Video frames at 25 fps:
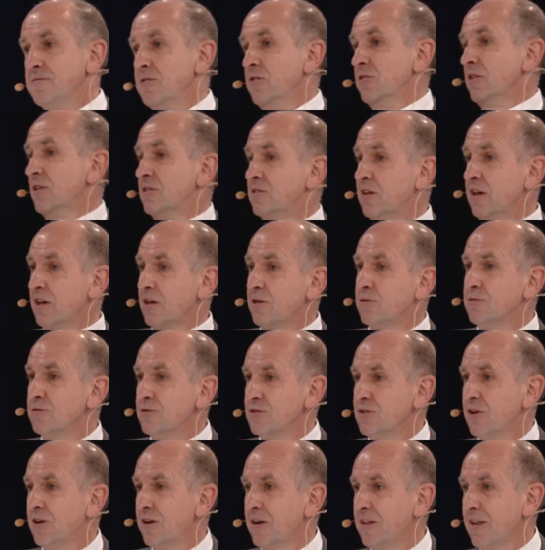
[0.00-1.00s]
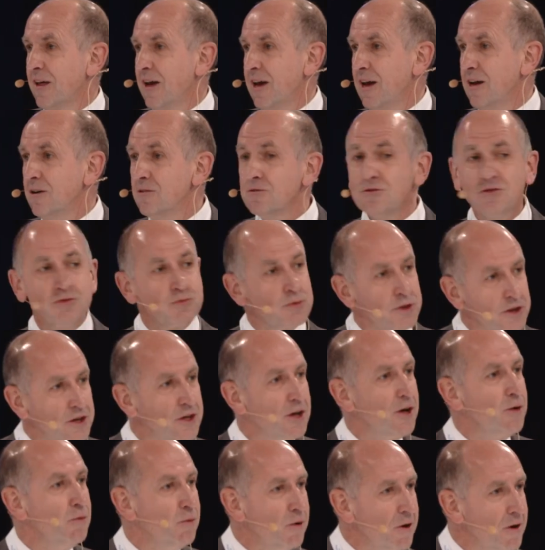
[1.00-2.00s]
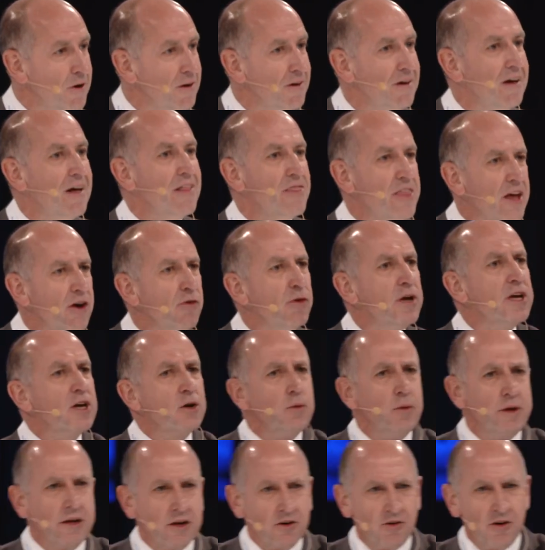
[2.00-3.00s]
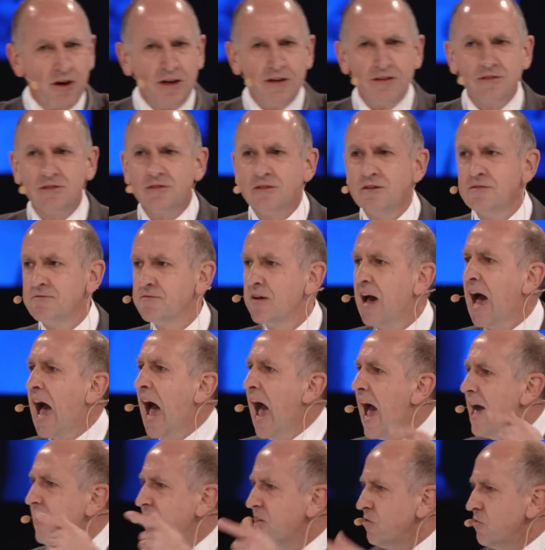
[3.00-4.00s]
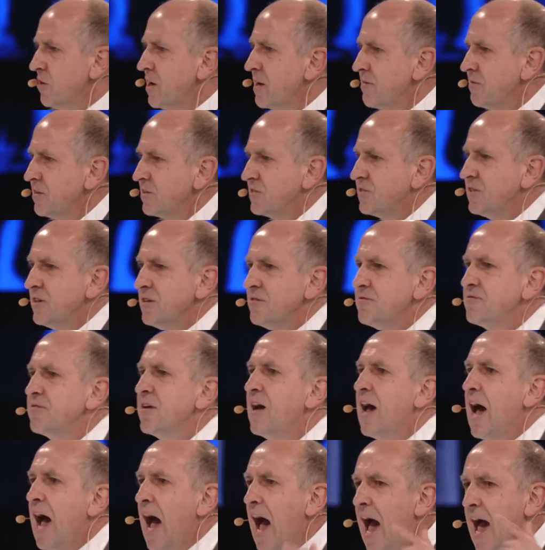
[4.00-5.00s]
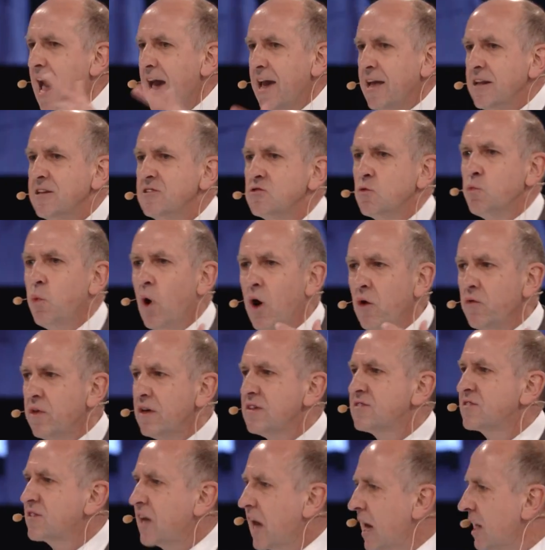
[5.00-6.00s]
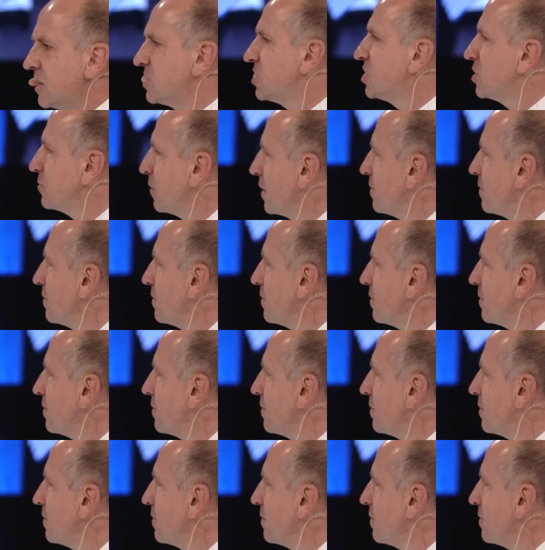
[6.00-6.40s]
on the technical side of the house. Well, you know what? They're equally creative, and they're innovative, and while there's cash to be